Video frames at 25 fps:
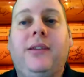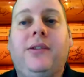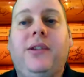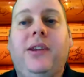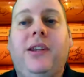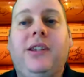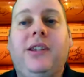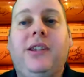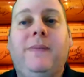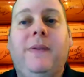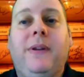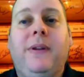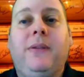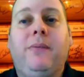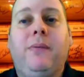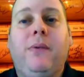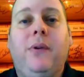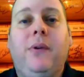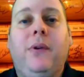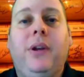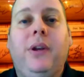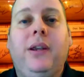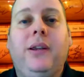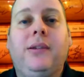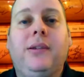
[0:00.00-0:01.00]
Gene Smith
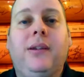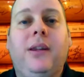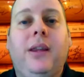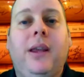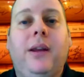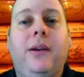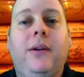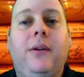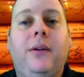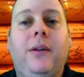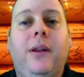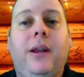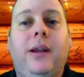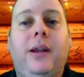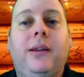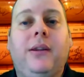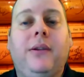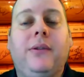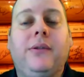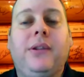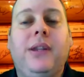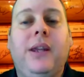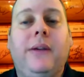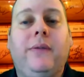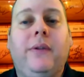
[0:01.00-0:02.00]
wrote in his letter, like,
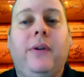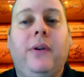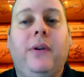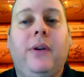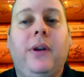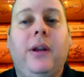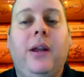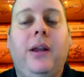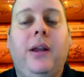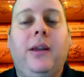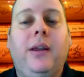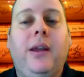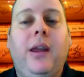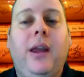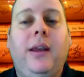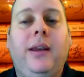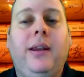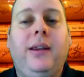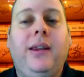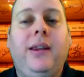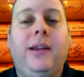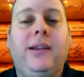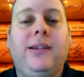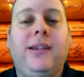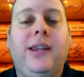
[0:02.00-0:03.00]
there's never
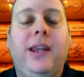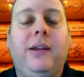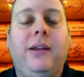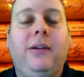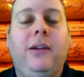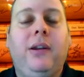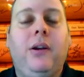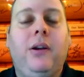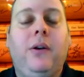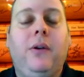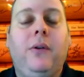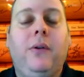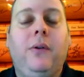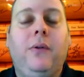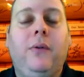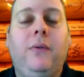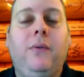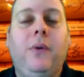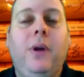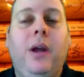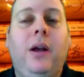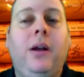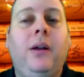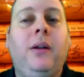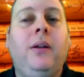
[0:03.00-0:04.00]
anything saying, you know,
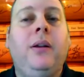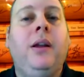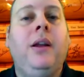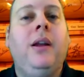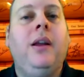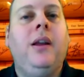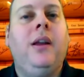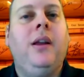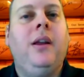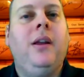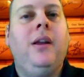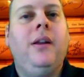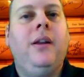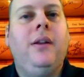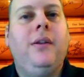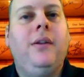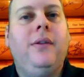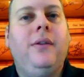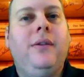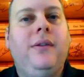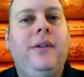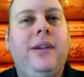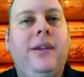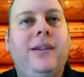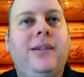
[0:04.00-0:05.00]
well,
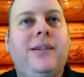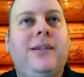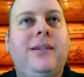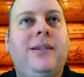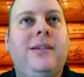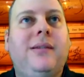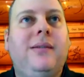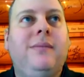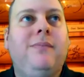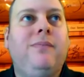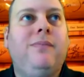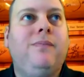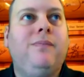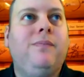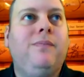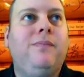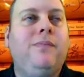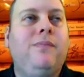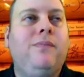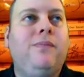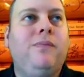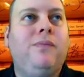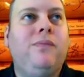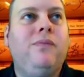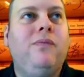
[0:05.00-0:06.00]
this,
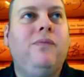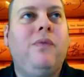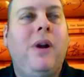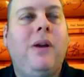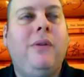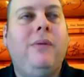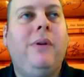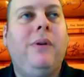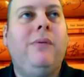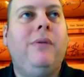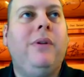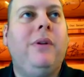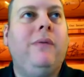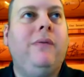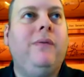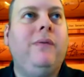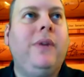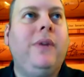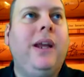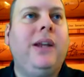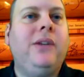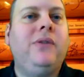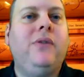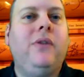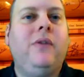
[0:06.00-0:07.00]
why we would have
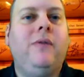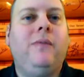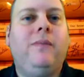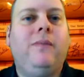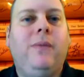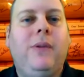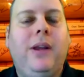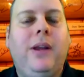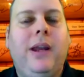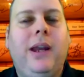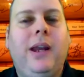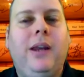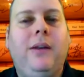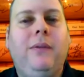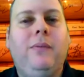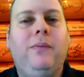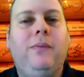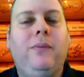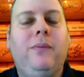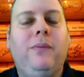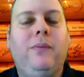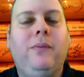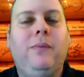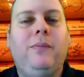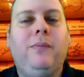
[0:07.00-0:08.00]
liked to have played,
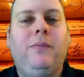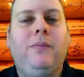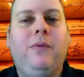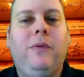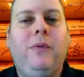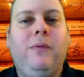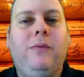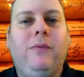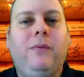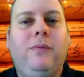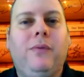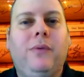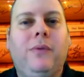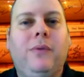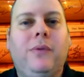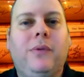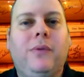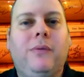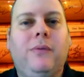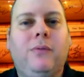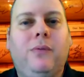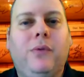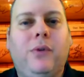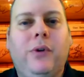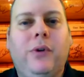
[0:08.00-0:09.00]
we were
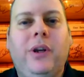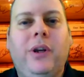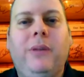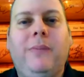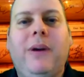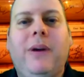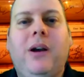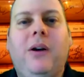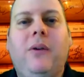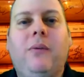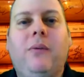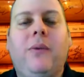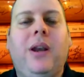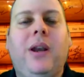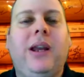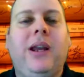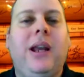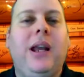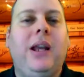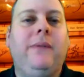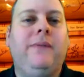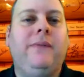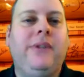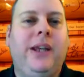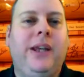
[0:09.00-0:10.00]
worried about running
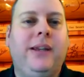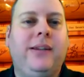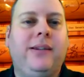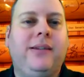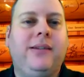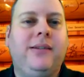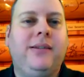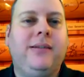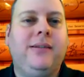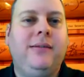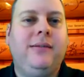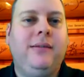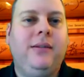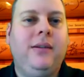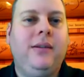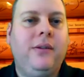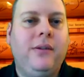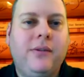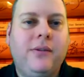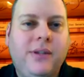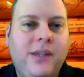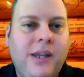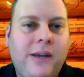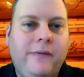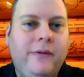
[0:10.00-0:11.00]
out of tests. You know,
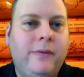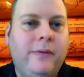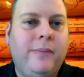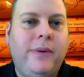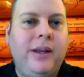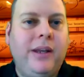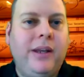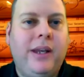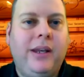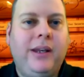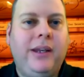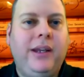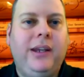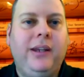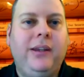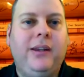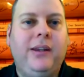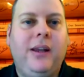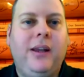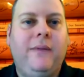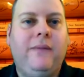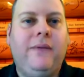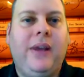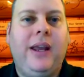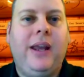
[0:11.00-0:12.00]
there's never been any
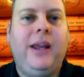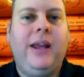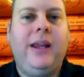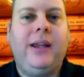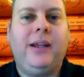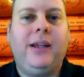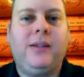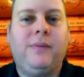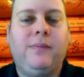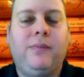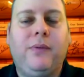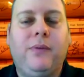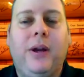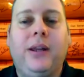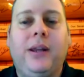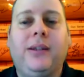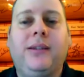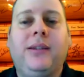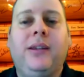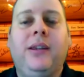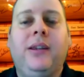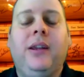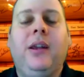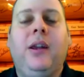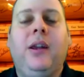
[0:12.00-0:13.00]
of that expressed.